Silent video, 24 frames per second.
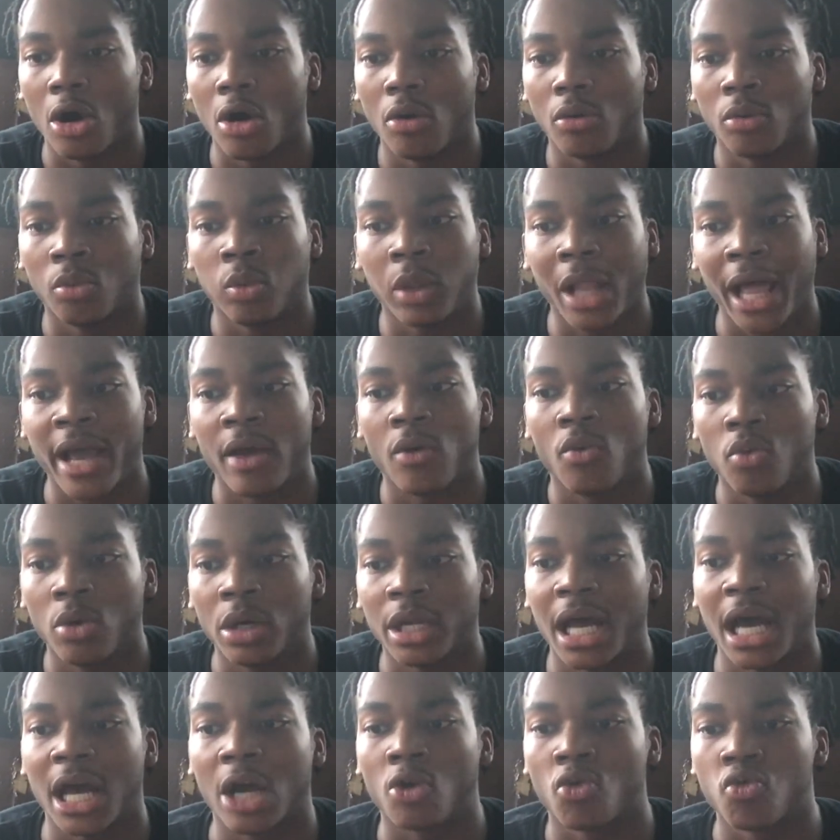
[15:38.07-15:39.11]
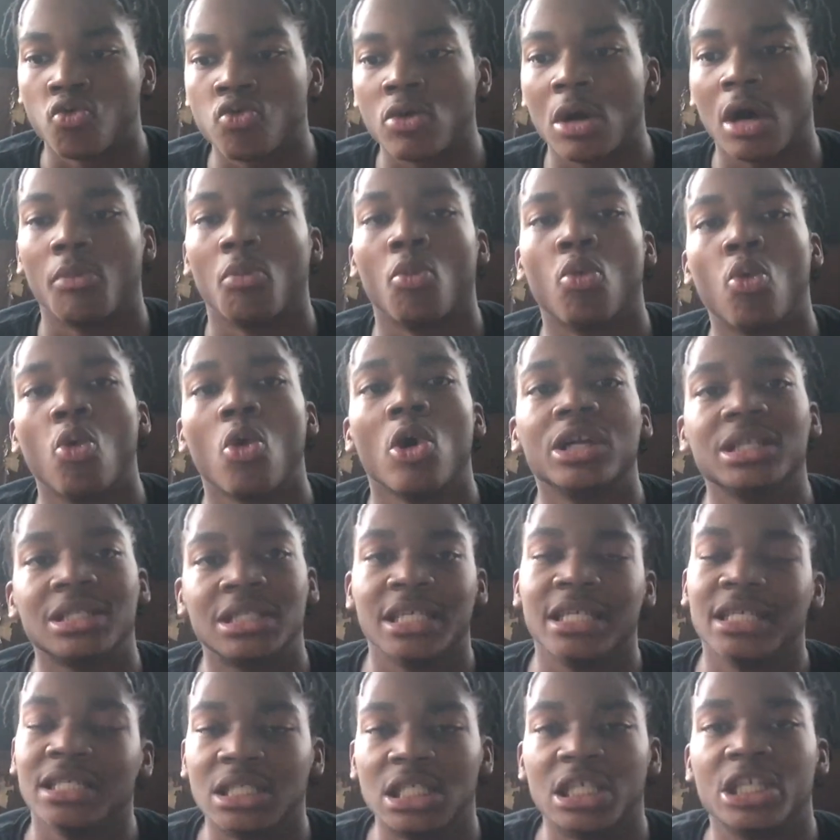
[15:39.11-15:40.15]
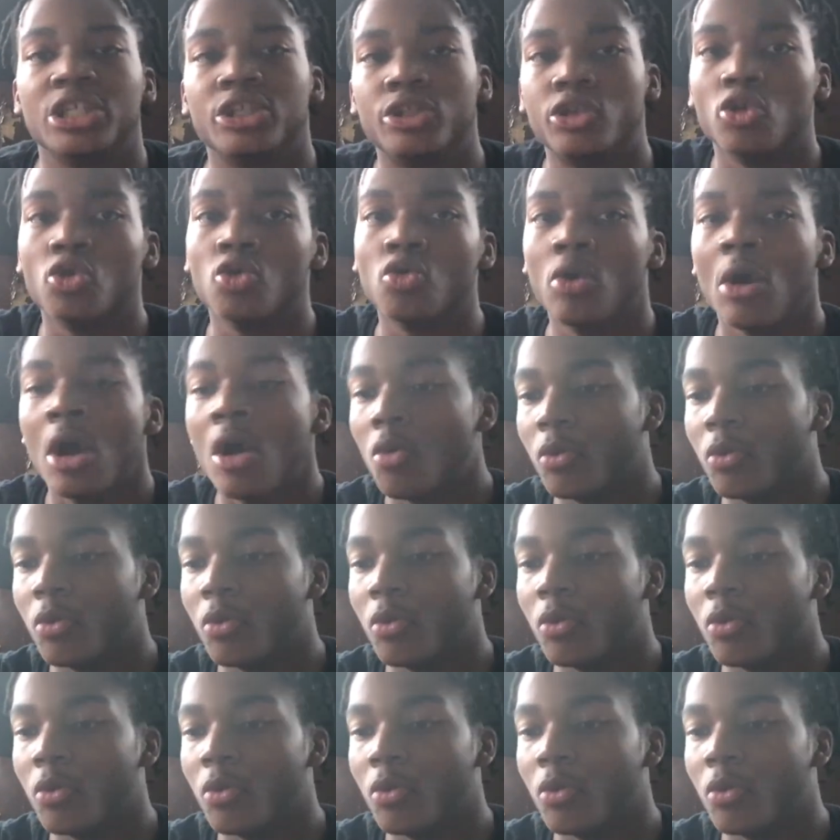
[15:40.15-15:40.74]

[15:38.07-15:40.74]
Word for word: like what I grew up wanting to do.